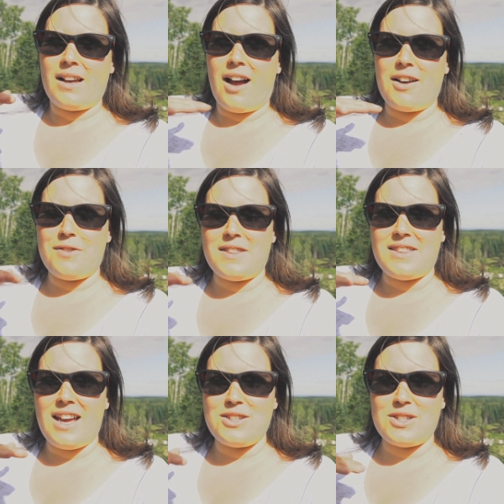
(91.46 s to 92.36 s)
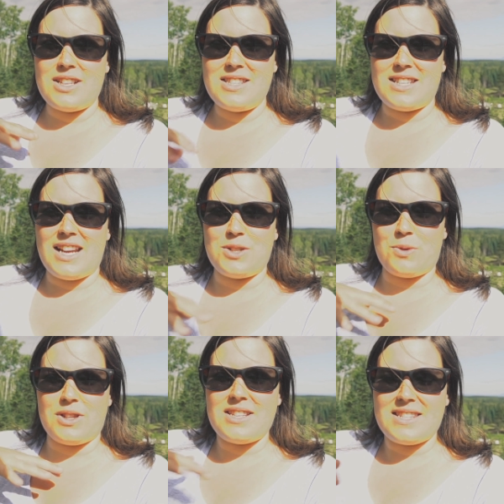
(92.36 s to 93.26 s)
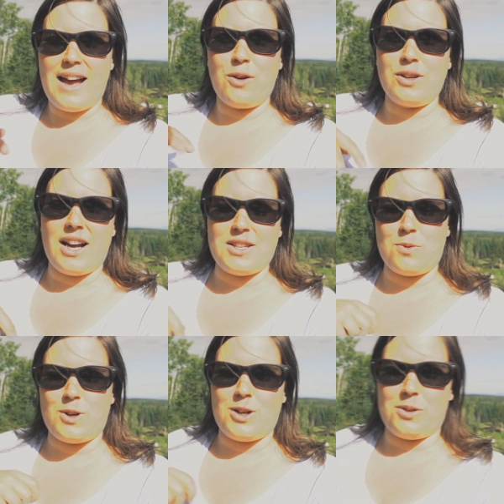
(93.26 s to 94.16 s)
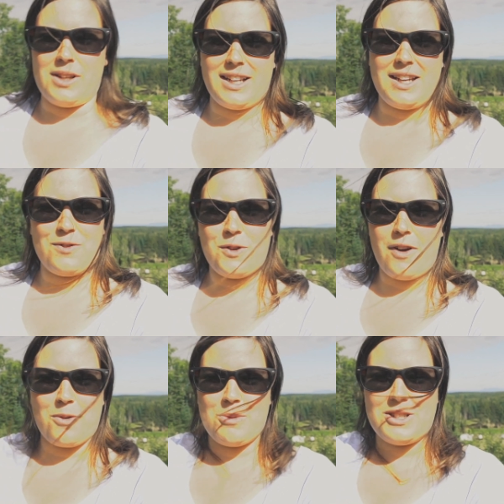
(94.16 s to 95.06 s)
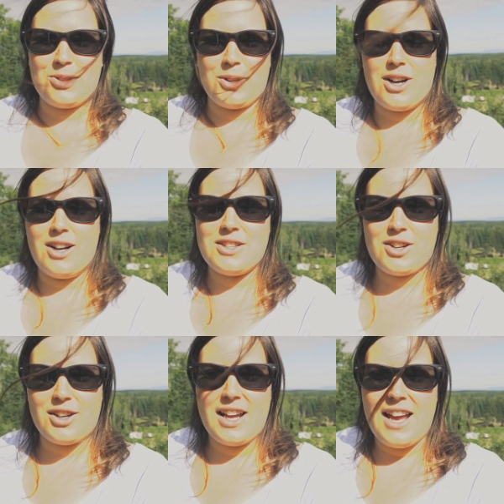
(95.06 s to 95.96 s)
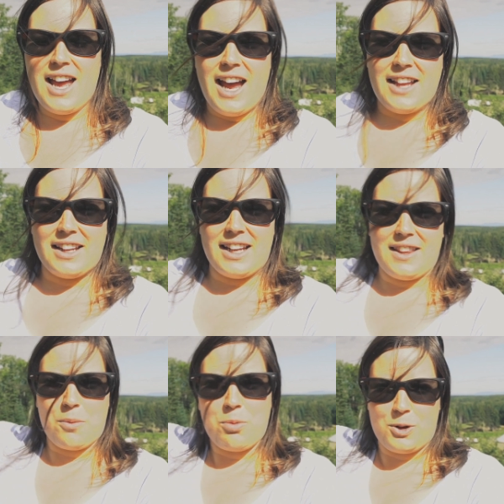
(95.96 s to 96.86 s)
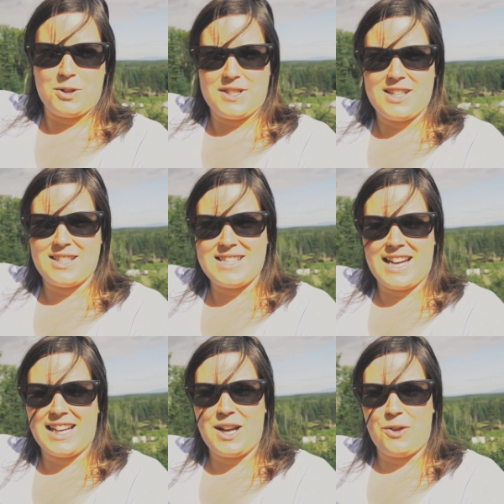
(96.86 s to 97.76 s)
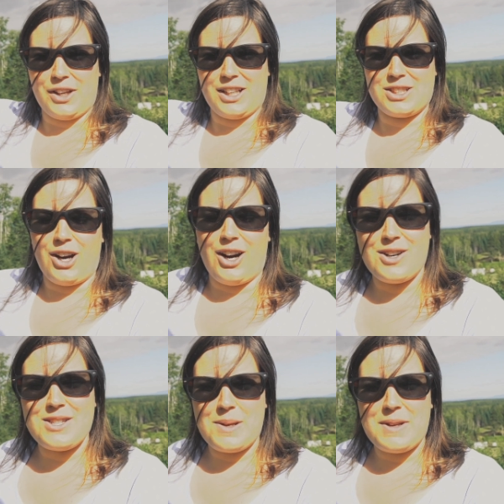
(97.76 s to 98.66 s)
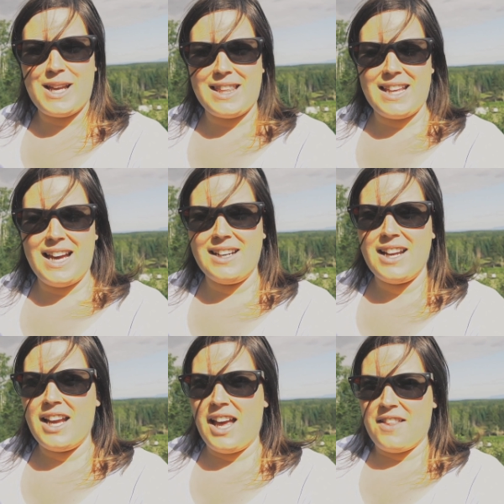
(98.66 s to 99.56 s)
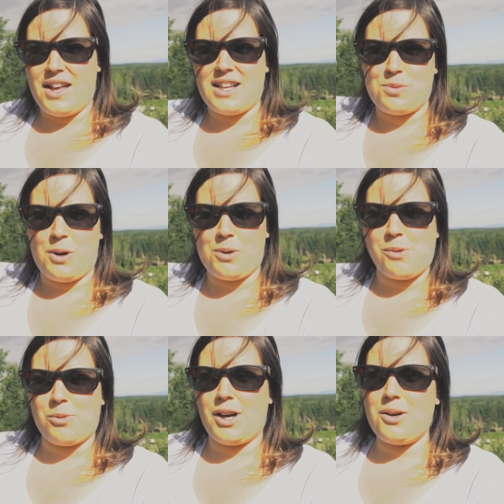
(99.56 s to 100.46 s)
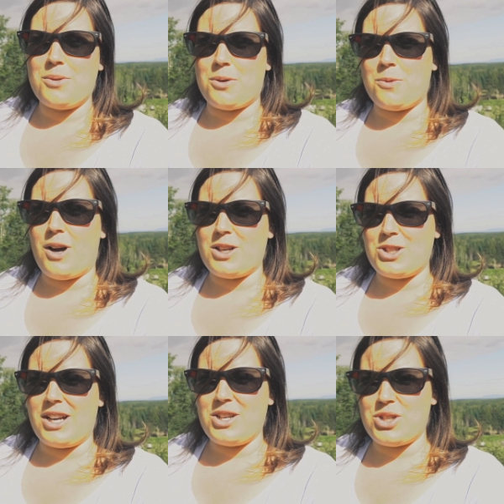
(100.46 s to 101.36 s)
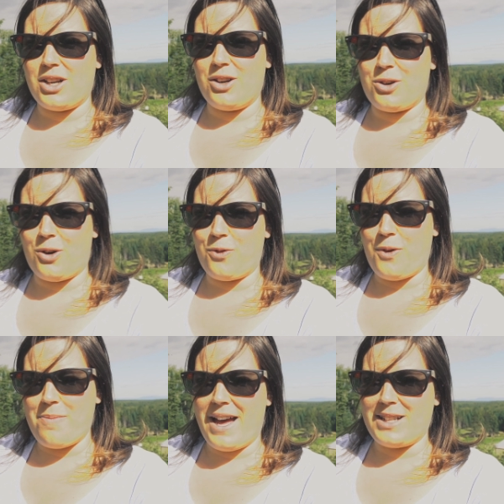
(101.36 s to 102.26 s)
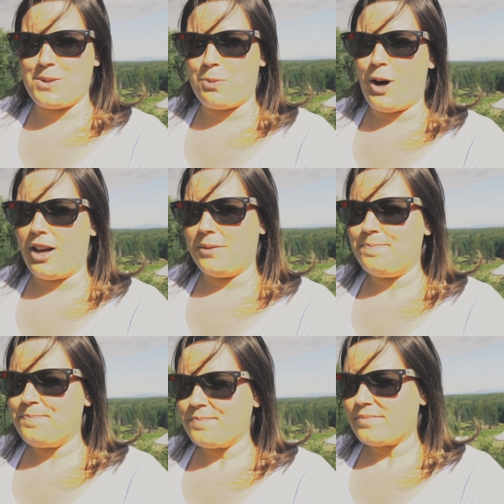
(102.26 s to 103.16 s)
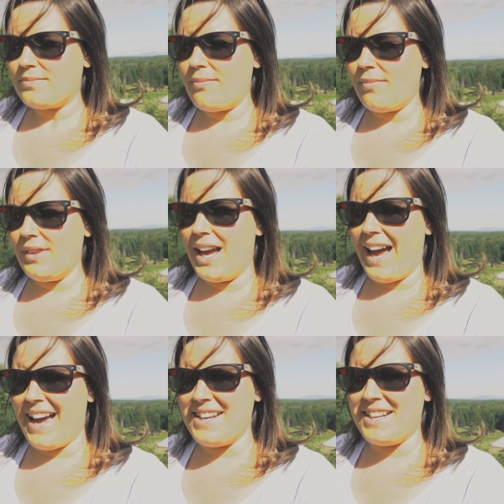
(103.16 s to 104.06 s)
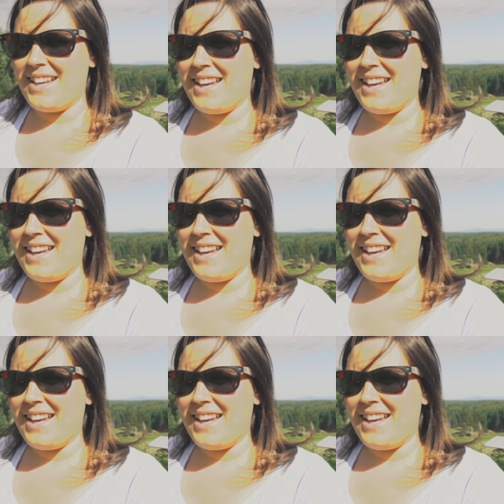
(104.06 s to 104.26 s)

kind of at the edge of the stage where the sound guys were like if you've ever been to a concert and like the person is taking out the guitar or something like that that's where we were we were watching Sheryl Crow from that spot and